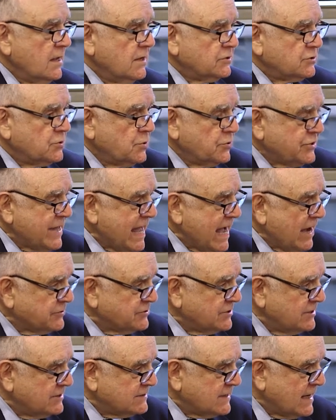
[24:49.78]
In
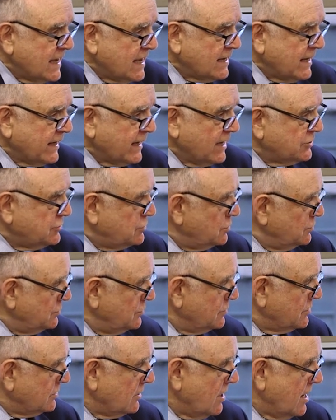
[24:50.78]
2010, I get two
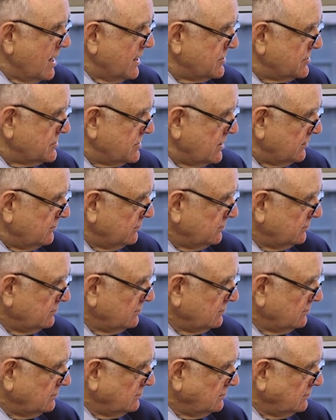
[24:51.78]
new clients in.
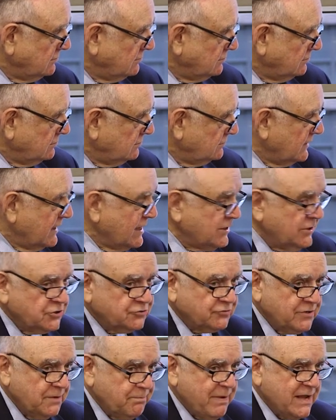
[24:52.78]

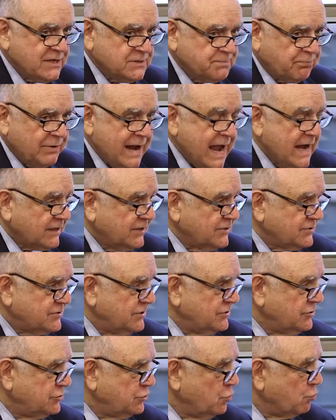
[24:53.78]
Industry best
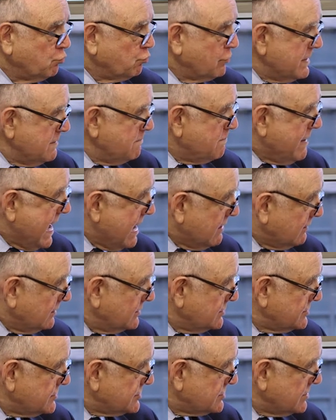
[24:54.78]
practices, you
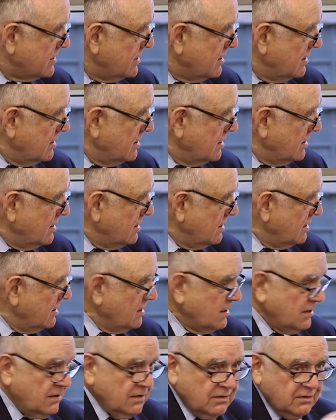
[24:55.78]
rebalance
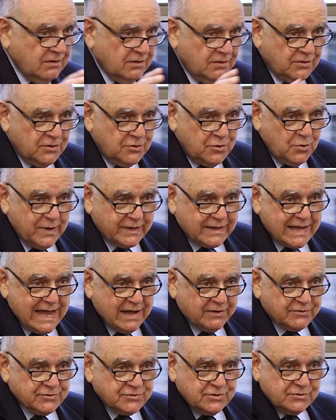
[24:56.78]
the new
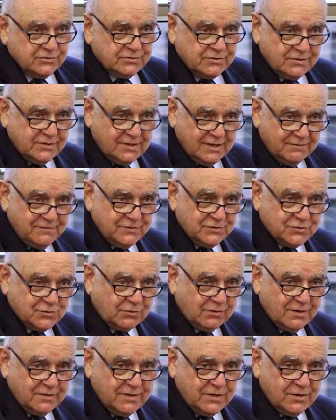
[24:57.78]
accounts into the
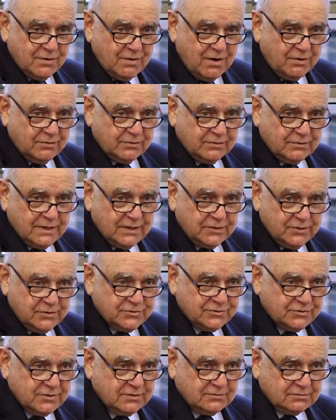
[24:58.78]
inventory that you own that
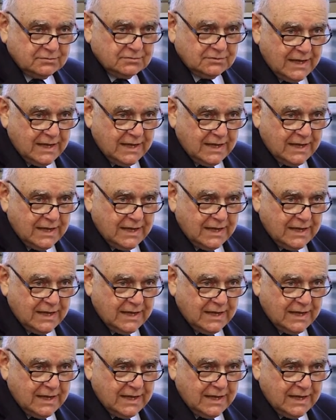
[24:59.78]
you still